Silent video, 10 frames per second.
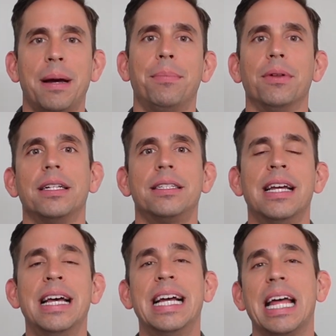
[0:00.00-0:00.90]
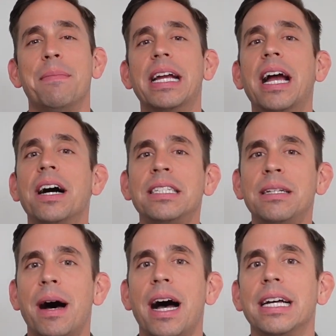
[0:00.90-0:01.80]
templates can be
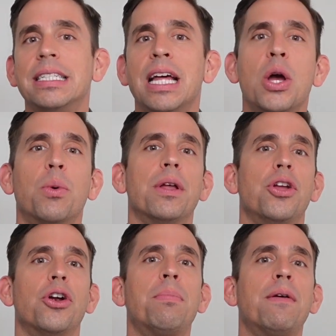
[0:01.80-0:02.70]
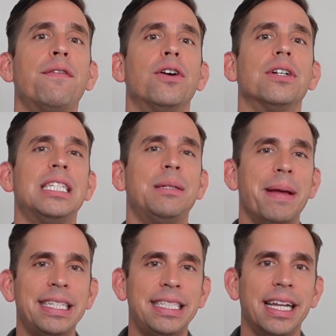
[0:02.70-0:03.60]
customized with your preferred
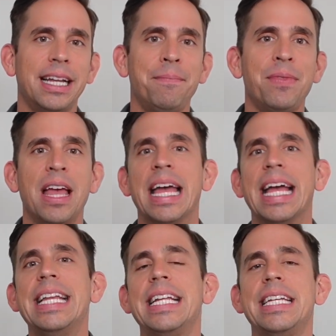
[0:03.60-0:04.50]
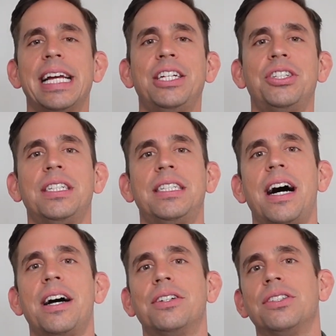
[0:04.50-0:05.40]
spacing, indentation
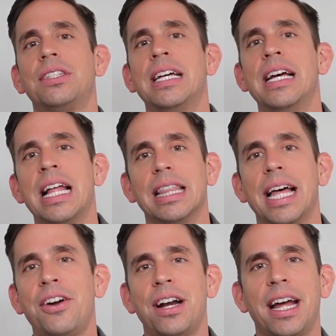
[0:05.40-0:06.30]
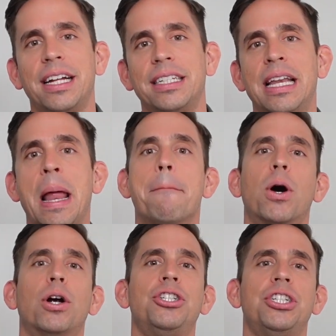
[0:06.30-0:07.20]
styles, letterhead,
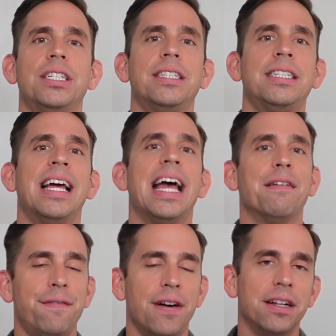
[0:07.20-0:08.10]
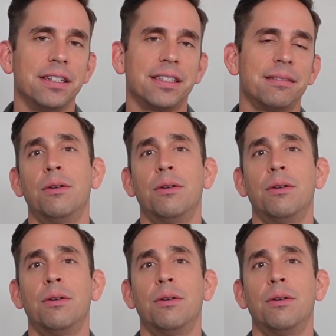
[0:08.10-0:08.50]
margins, and fonts.